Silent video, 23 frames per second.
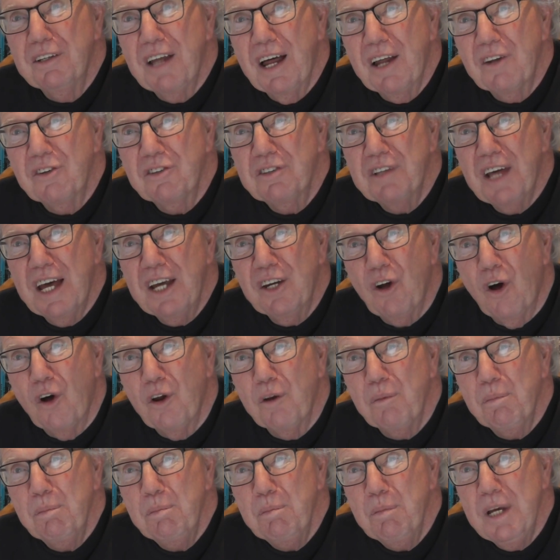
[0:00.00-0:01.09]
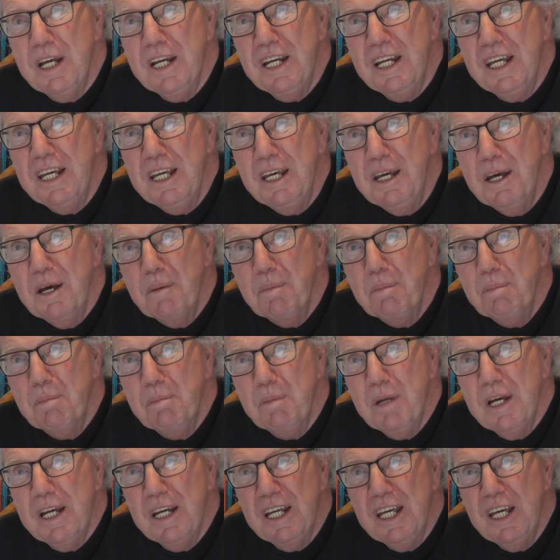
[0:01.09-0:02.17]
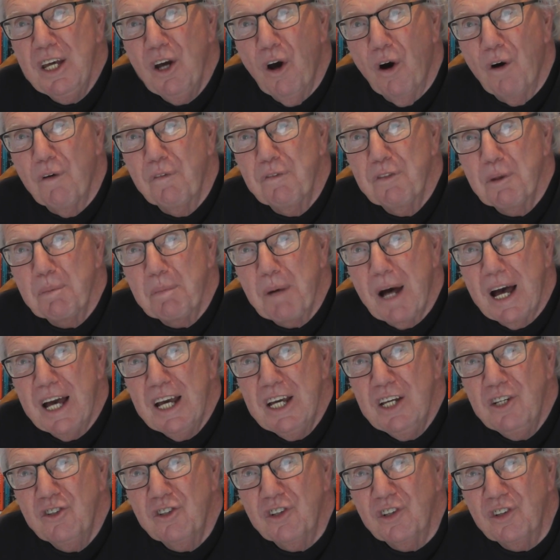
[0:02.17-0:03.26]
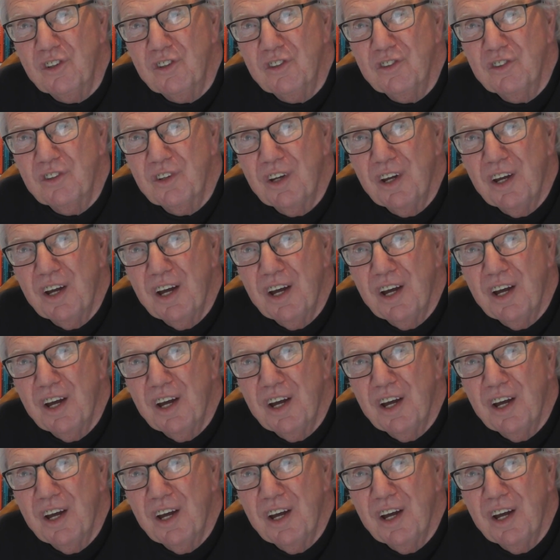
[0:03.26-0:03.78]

does that on many, many of the pages.